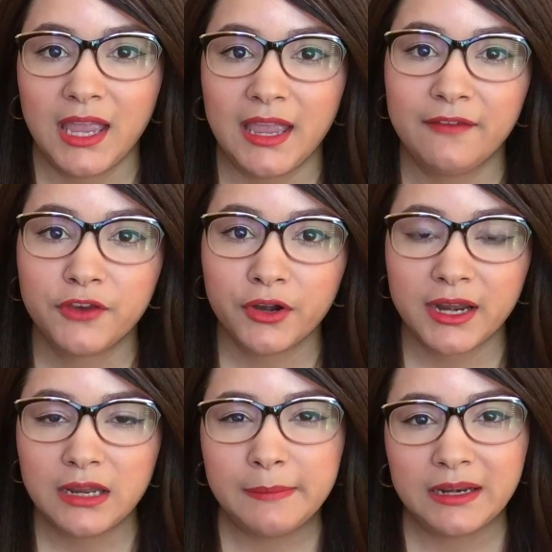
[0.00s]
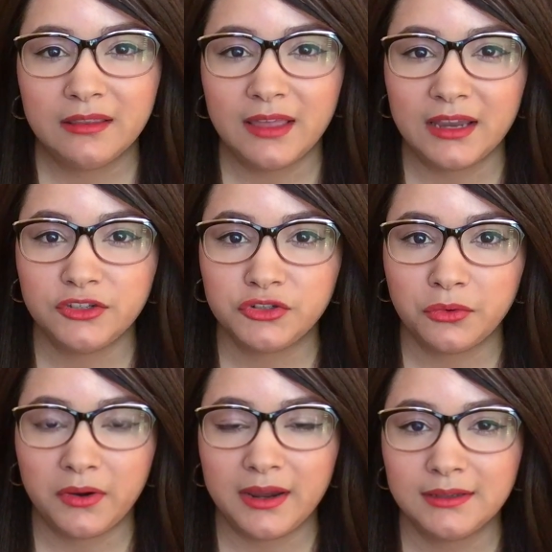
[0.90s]
If you're anybody that
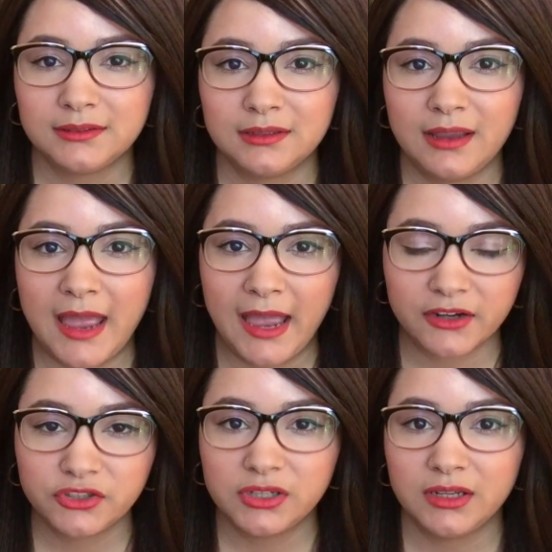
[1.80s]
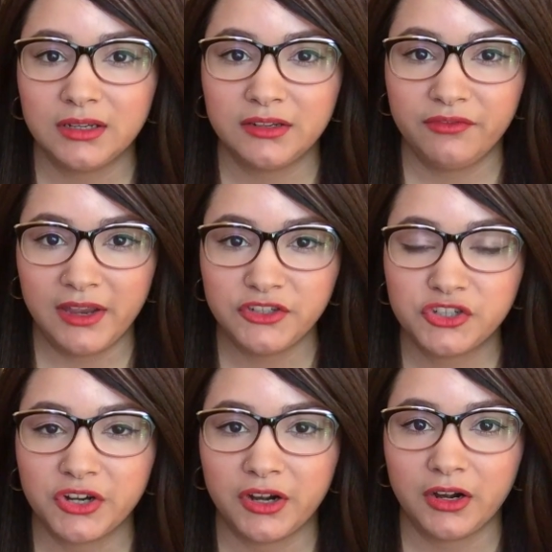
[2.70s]
enjoys action,
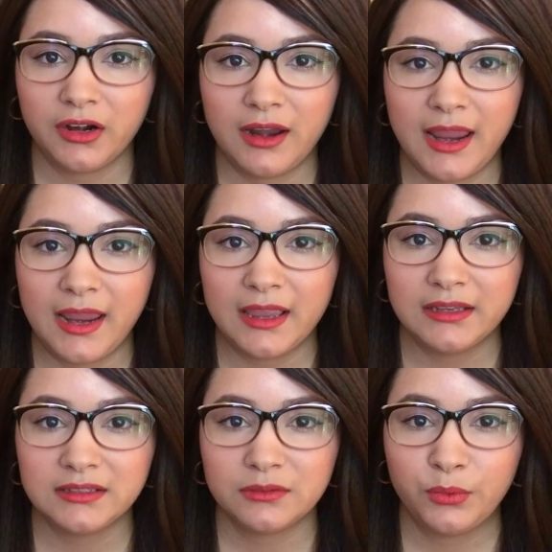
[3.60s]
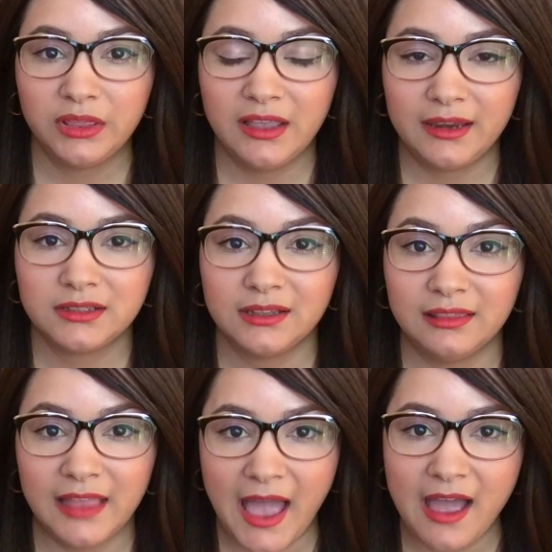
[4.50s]
adventure, and would like to
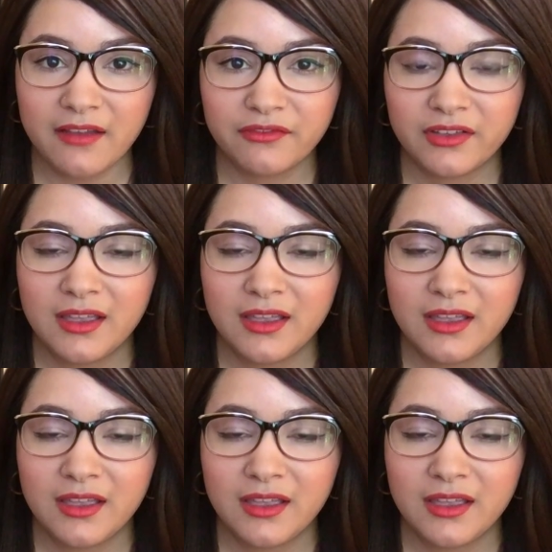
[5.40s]
laugh,